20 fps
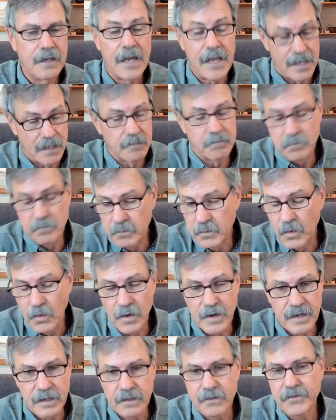and poor
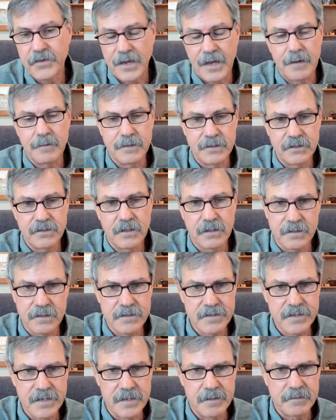health habits at the
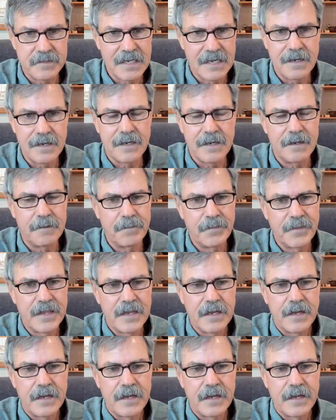same time